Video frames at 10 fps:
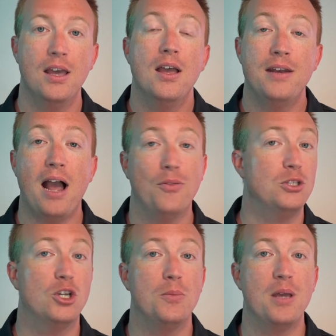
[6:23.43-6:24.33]
Now, this
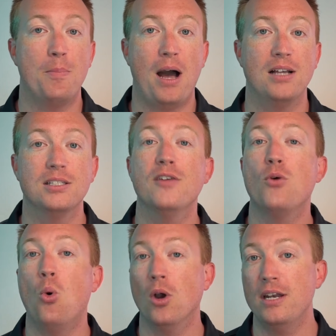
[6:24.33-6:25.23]
could be a positive
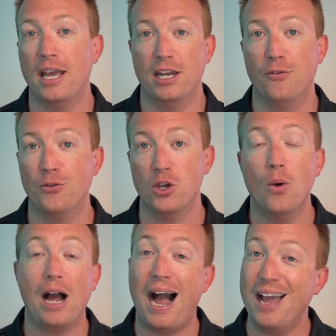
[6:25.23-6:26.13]
or a negative for you.
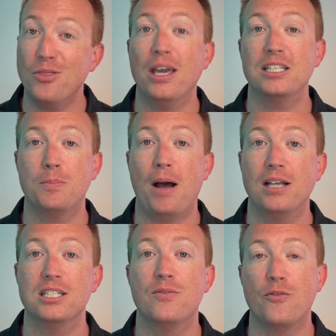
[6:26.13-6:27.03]
I think it's a
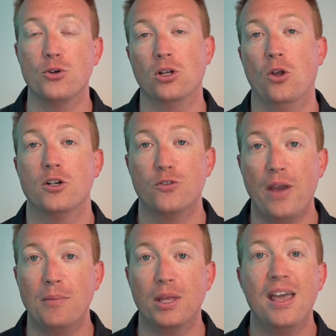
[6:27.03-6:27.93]
positive if you're a large
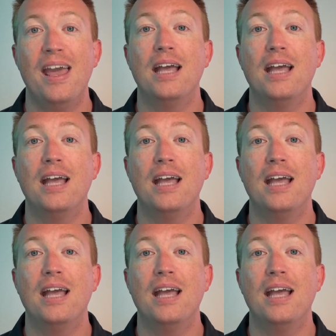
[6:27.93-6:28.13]
family.